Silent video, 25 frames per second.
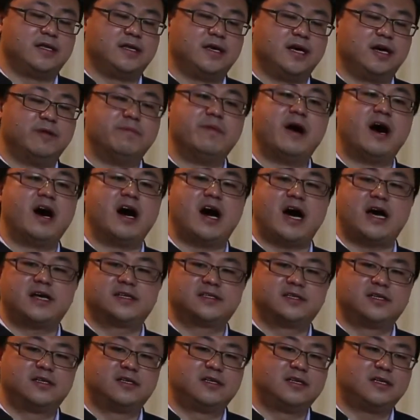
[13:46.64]
among
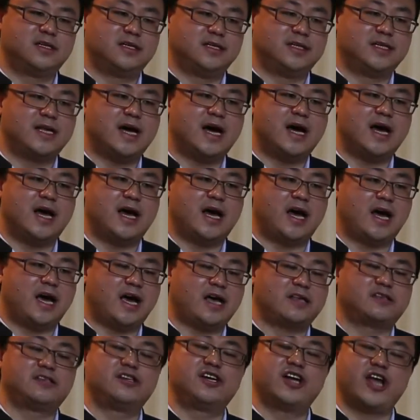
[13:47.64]

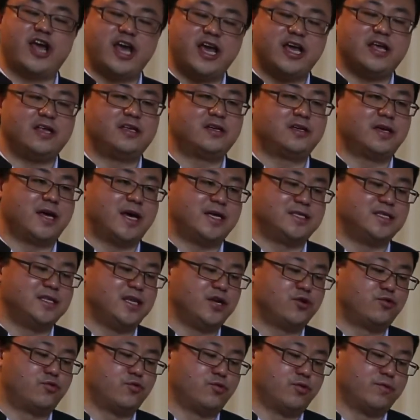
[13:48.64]
other 8
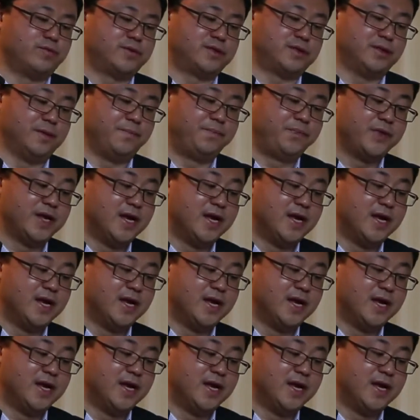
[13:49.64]
ethnic groups.